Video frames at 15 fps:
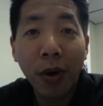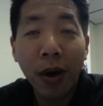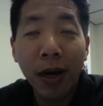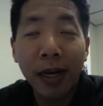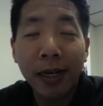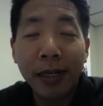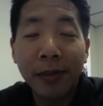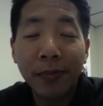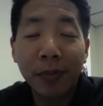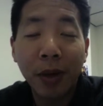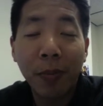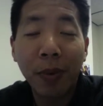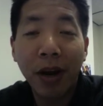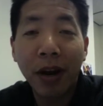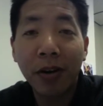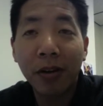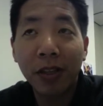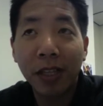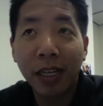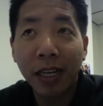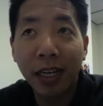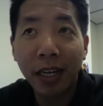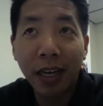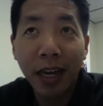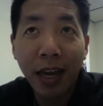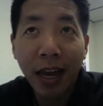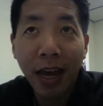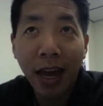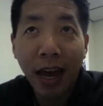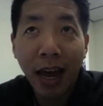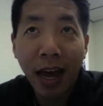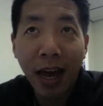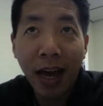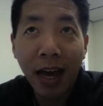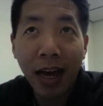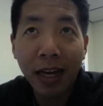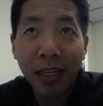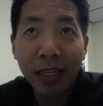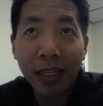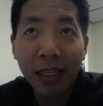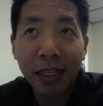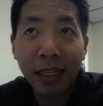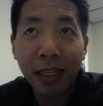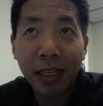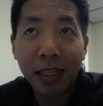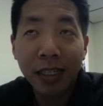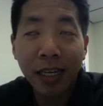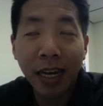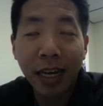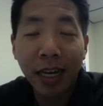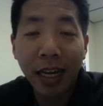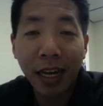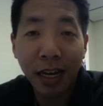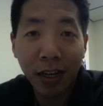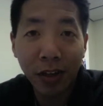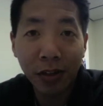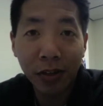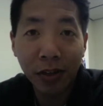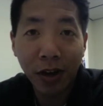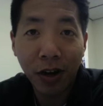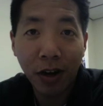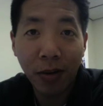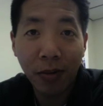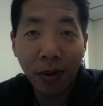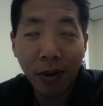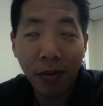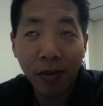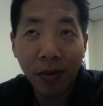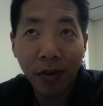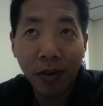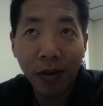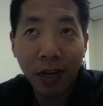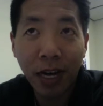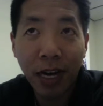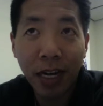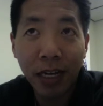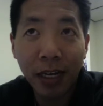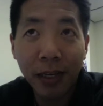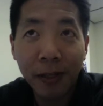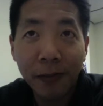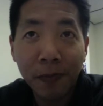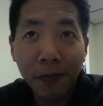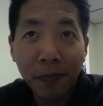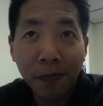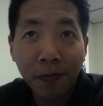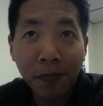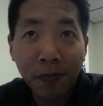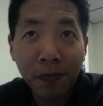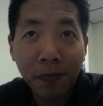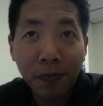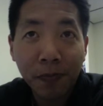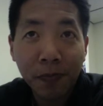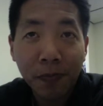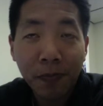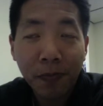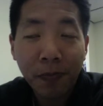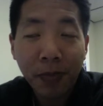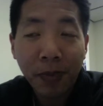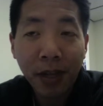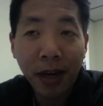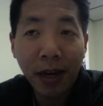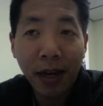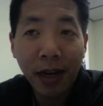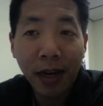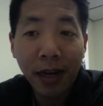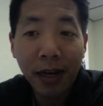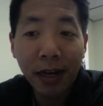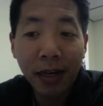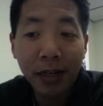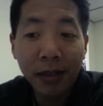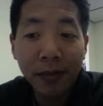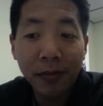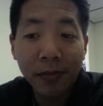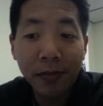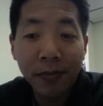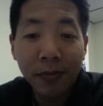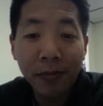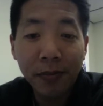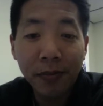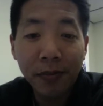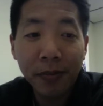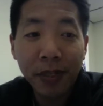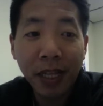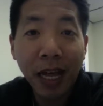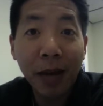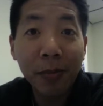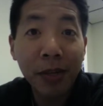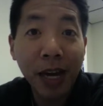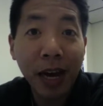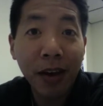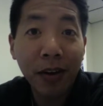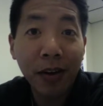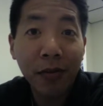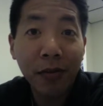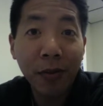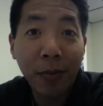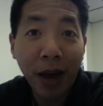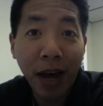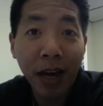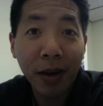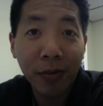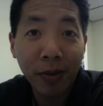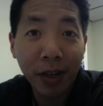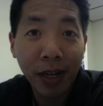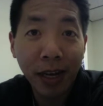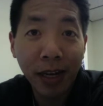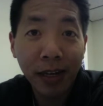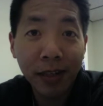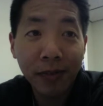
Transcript: um, apparently at Danielle's, our babysitter, Danica, uh, climbs out of the pack and play